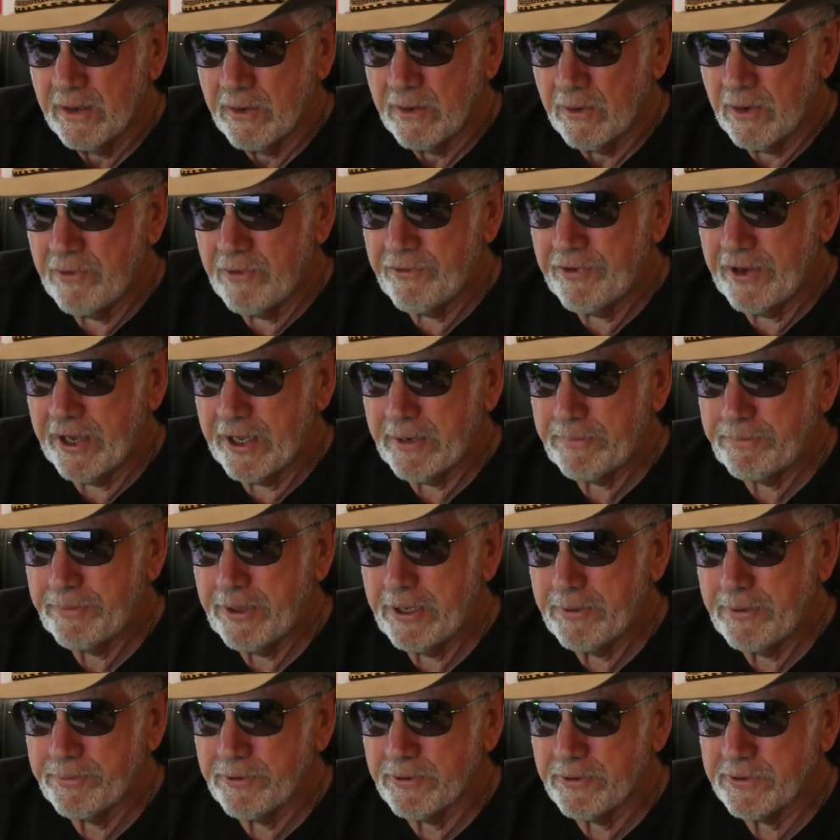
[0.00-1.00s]
We've had
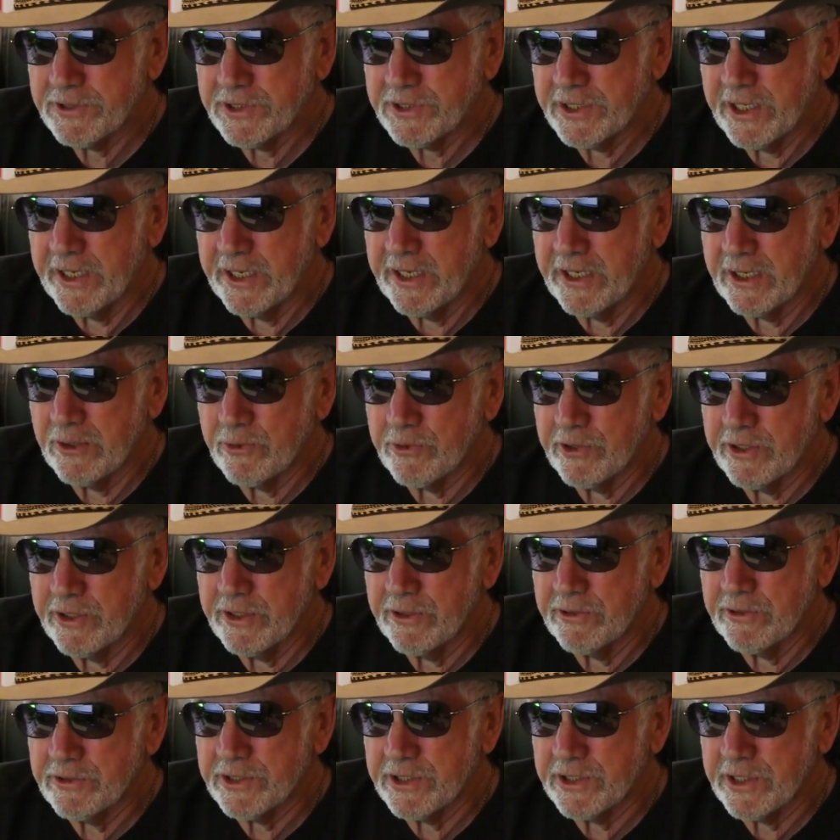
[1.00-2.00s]
people saying we're
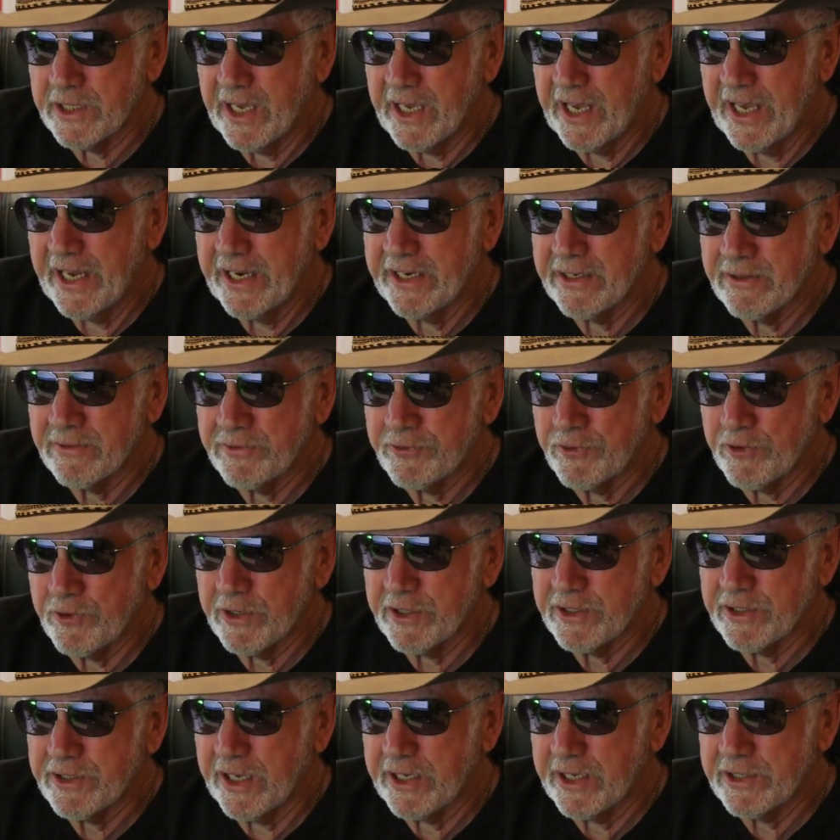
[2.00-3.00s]
using Hayden for
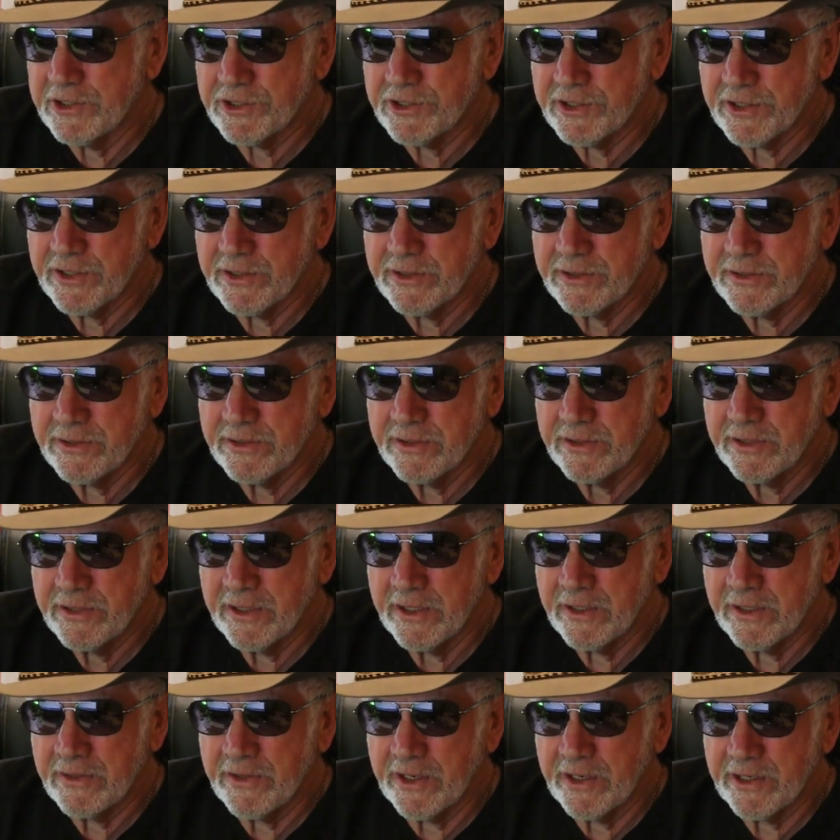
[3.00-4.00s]
attention
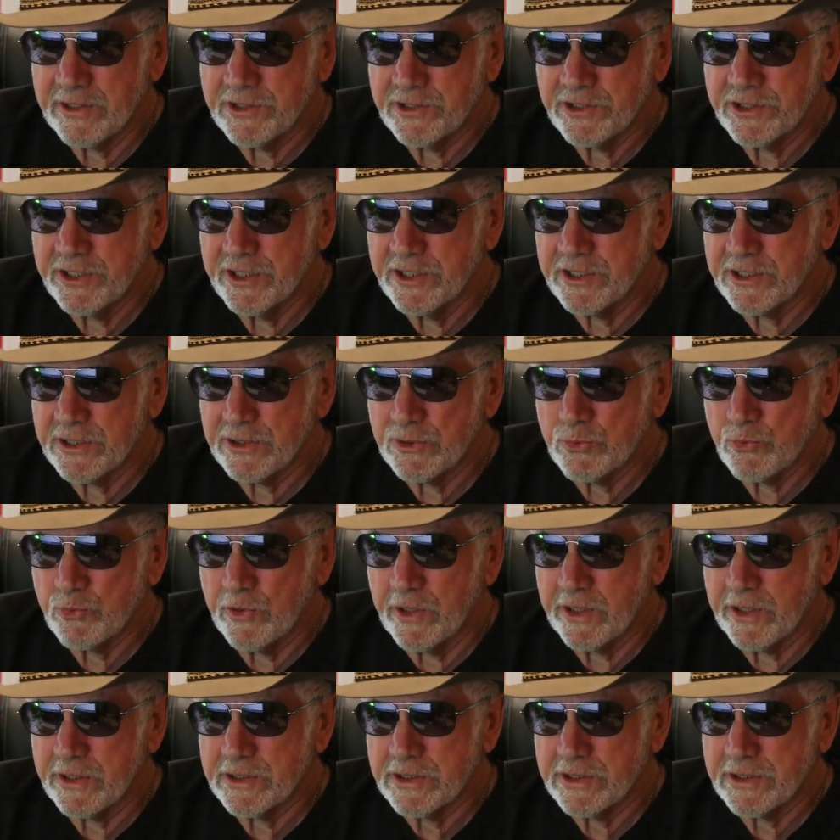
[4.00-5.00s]
and that she just
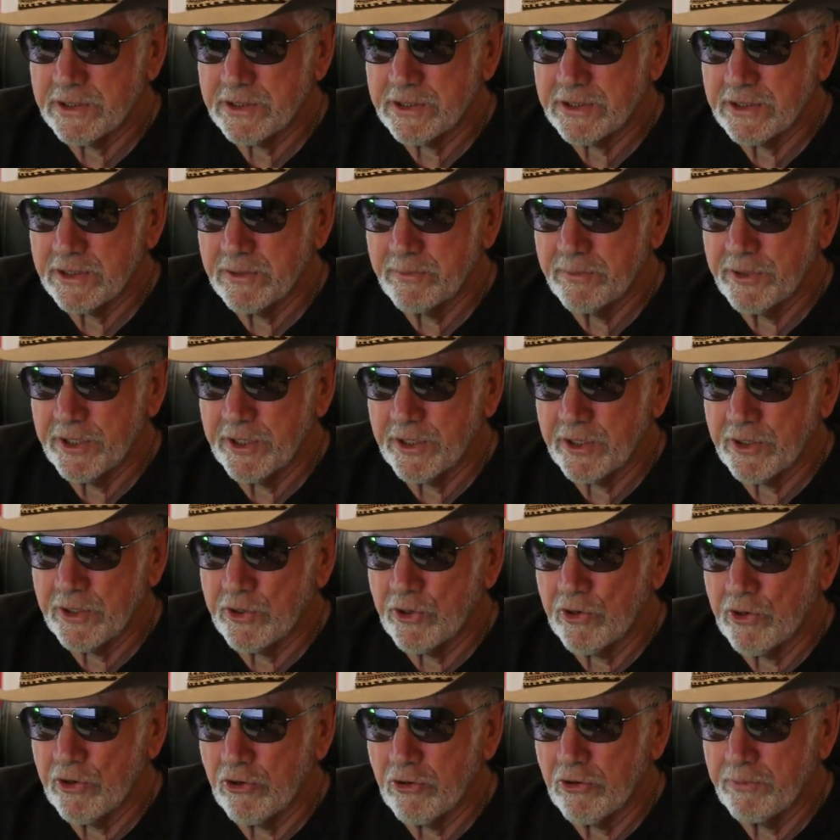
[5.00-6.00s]
wants to be a
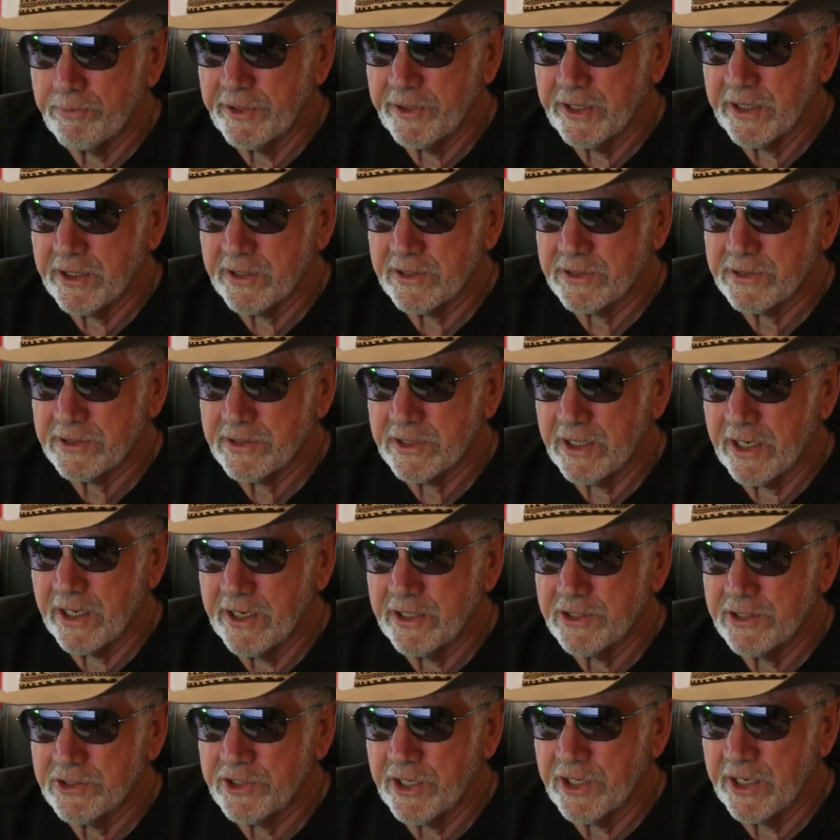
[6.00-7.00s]
girl because
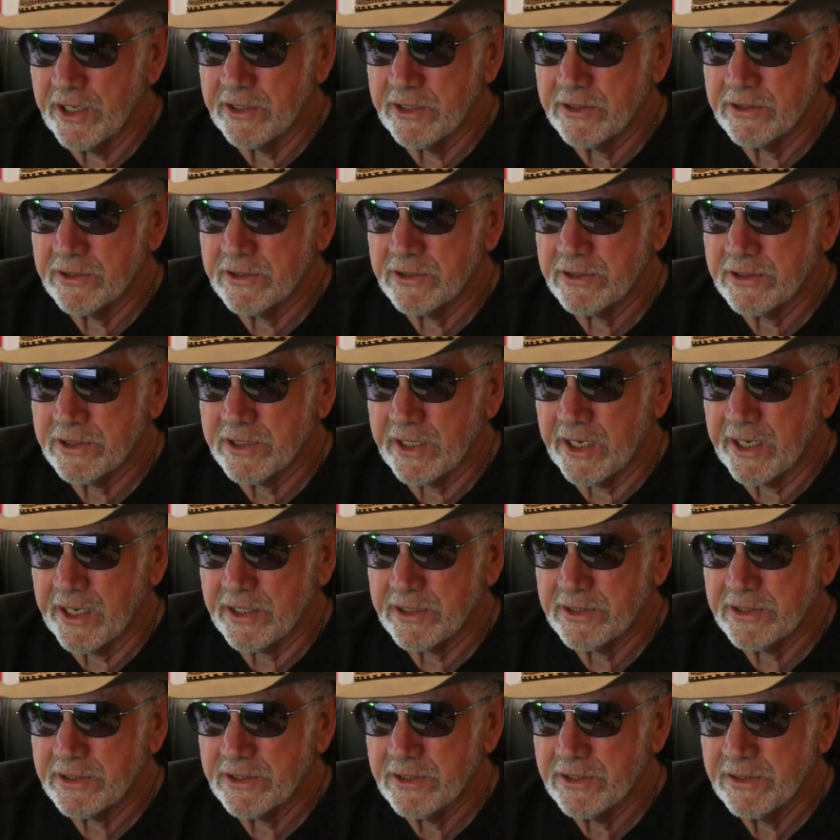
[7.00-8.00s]
I changed
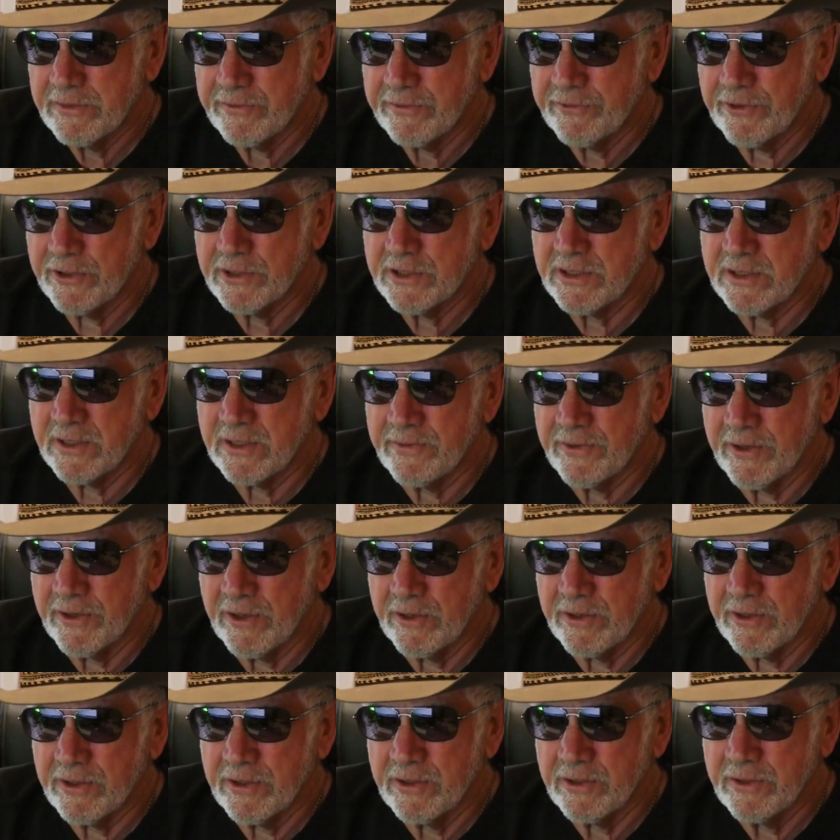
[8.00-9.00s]
sex. First of
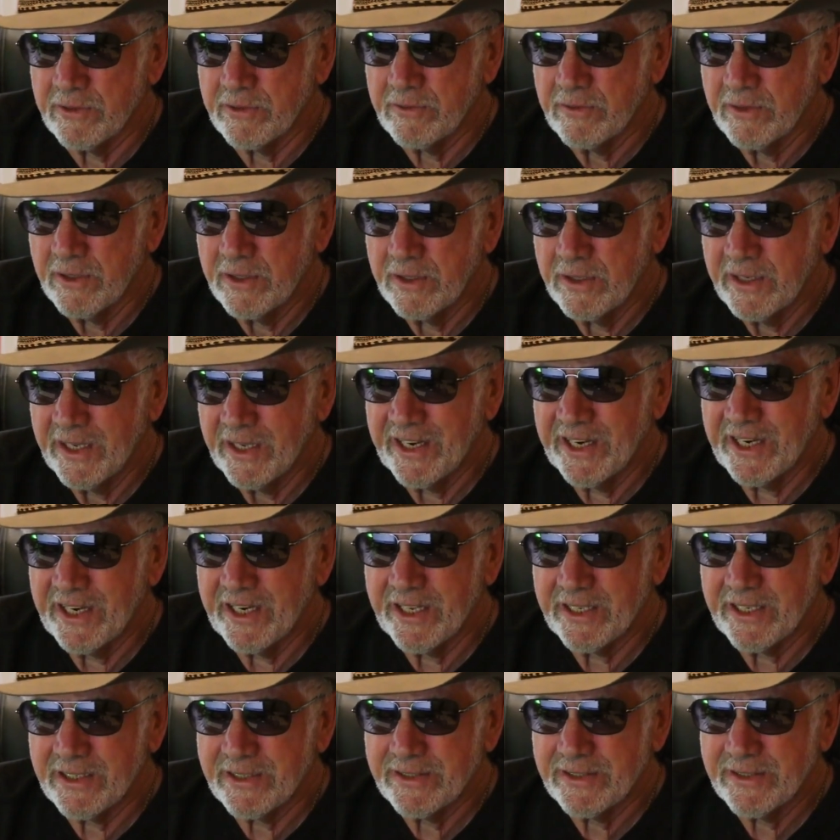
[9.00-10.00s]
all, you
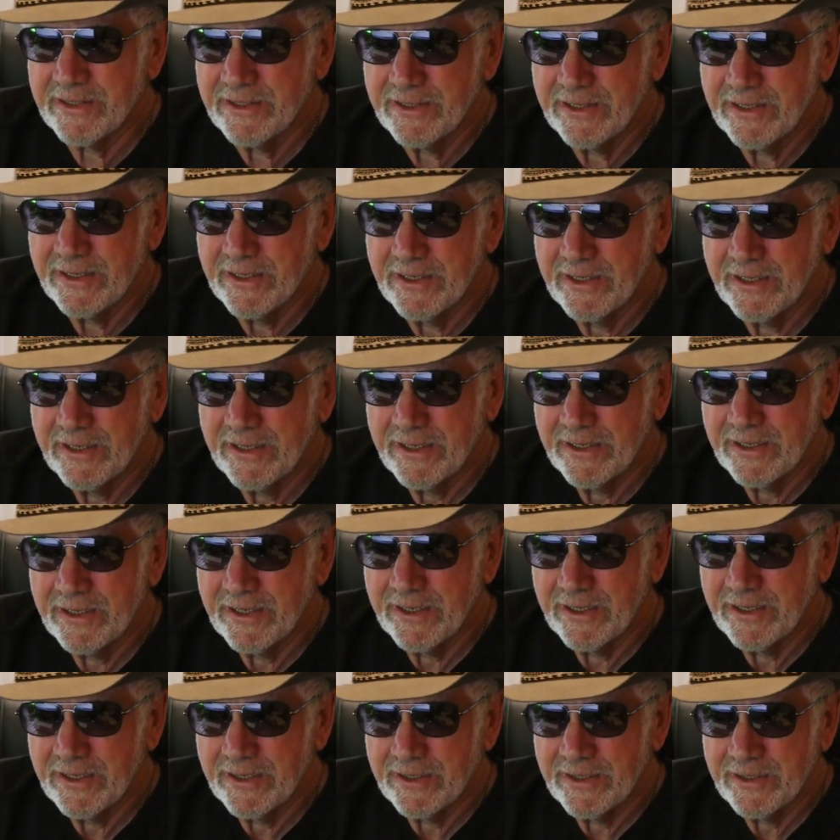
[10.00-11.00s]
idiot.
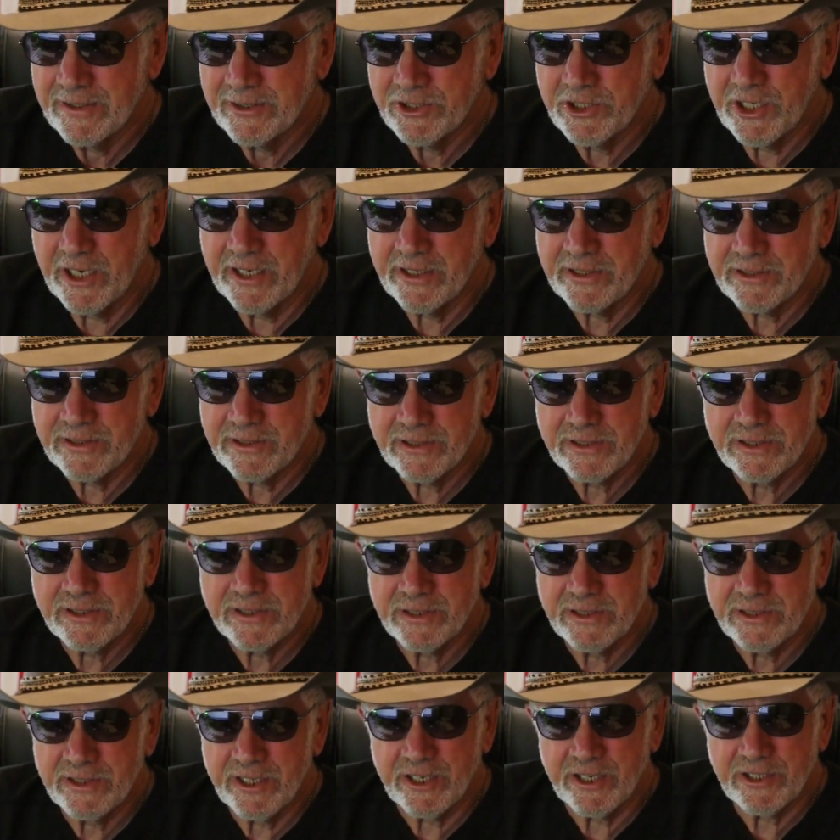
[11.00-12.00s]

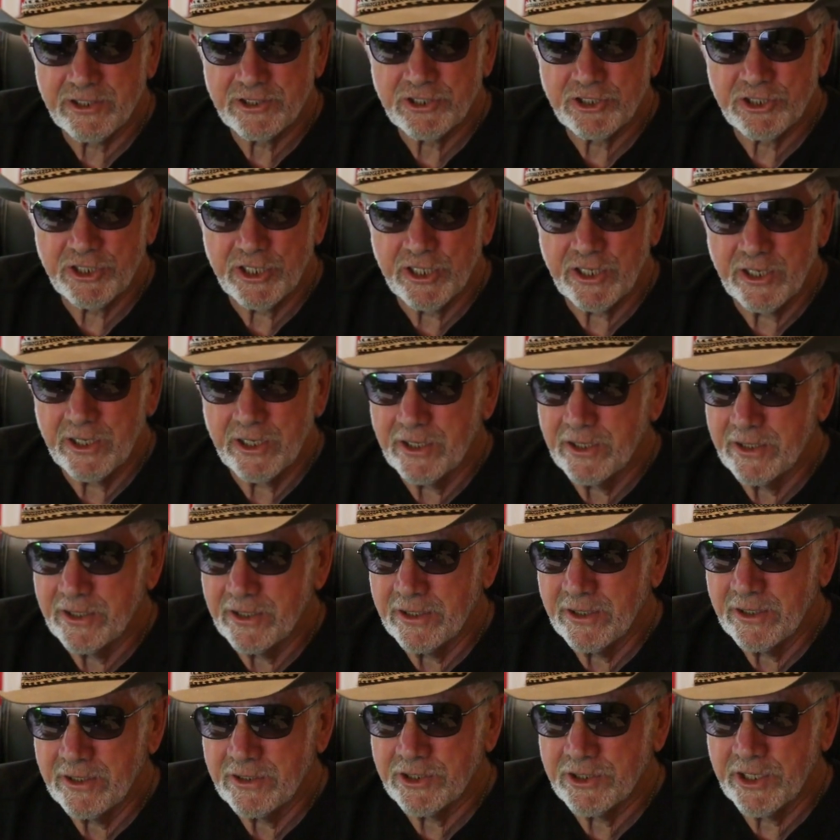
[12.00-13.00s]
Jaden's not a she.
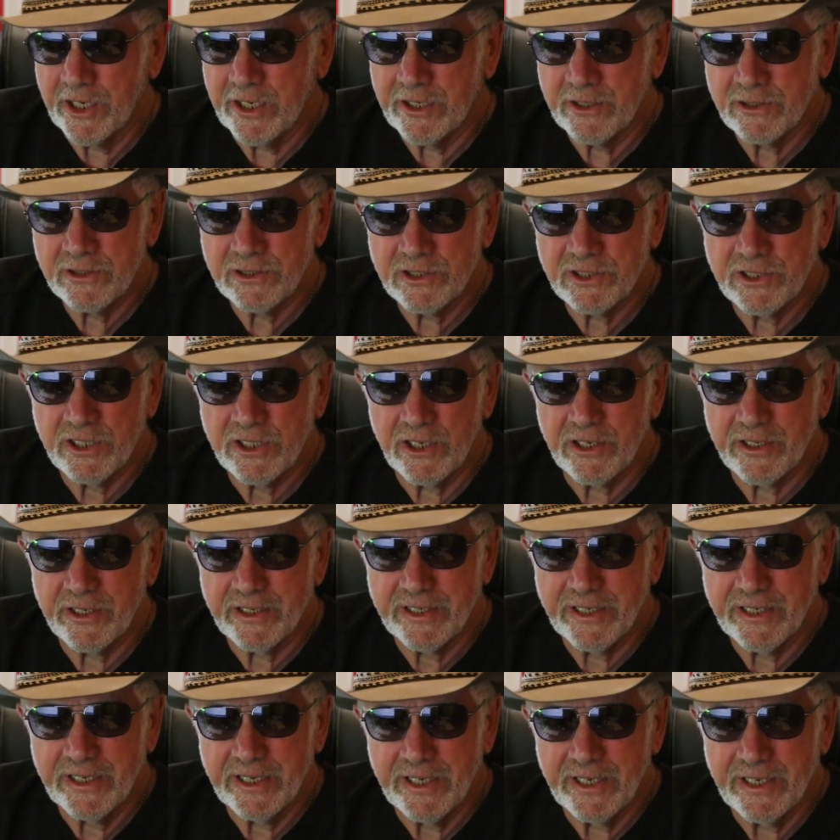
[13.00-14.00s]
Jaden's still a
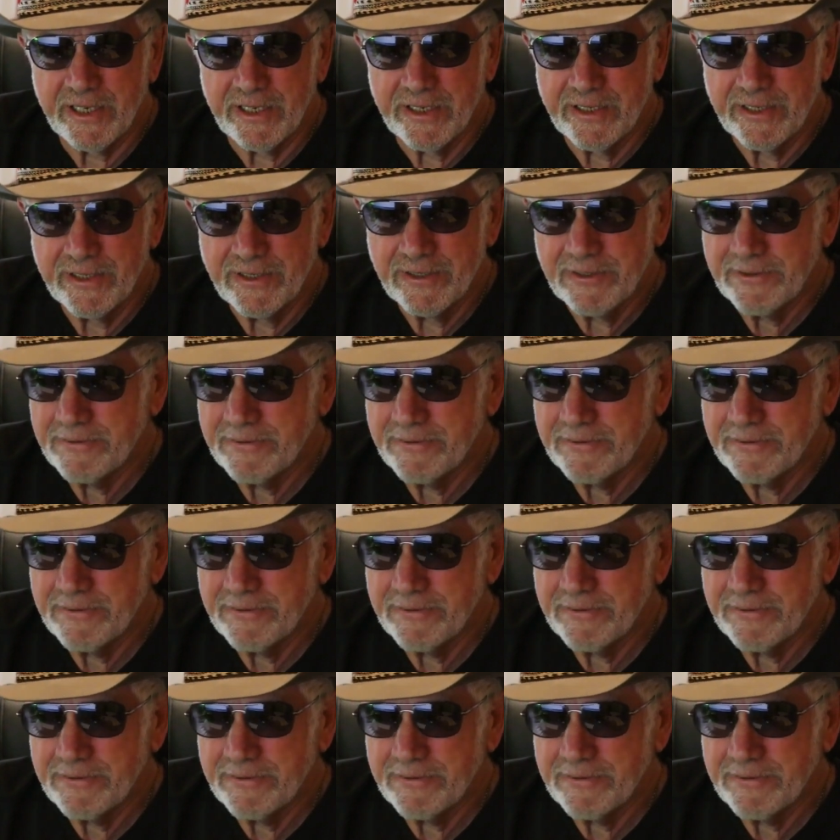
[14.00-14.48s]
he.